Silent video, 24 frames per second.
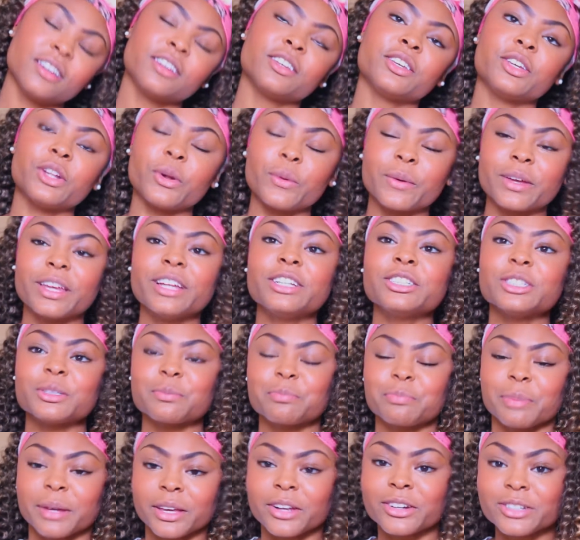you know,
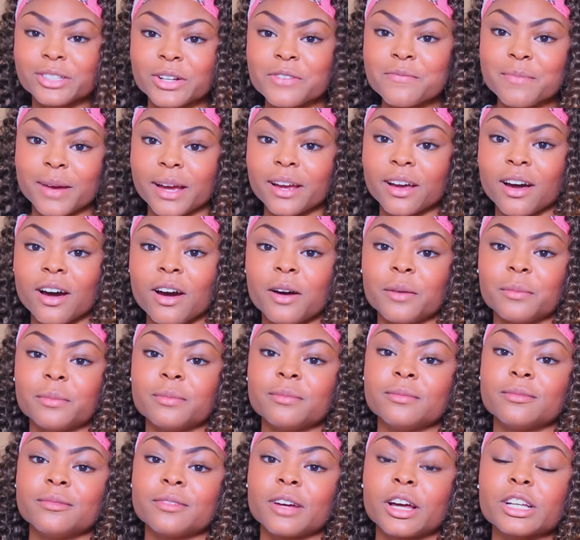pick yourself back up,
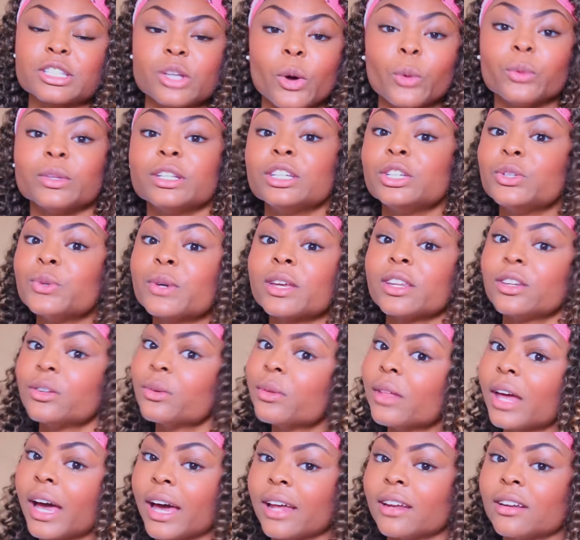because only you can do
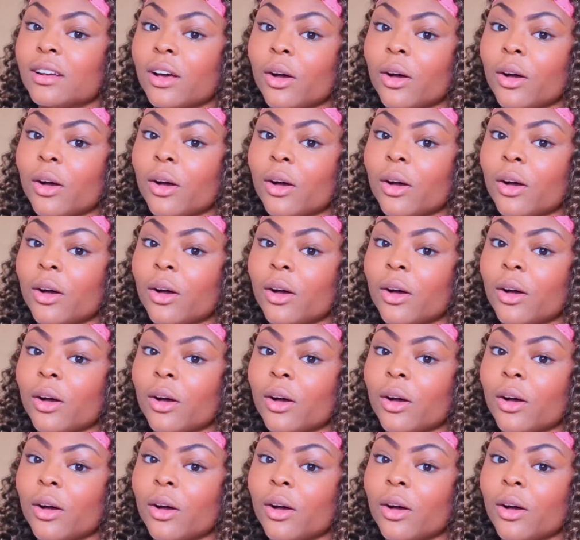that.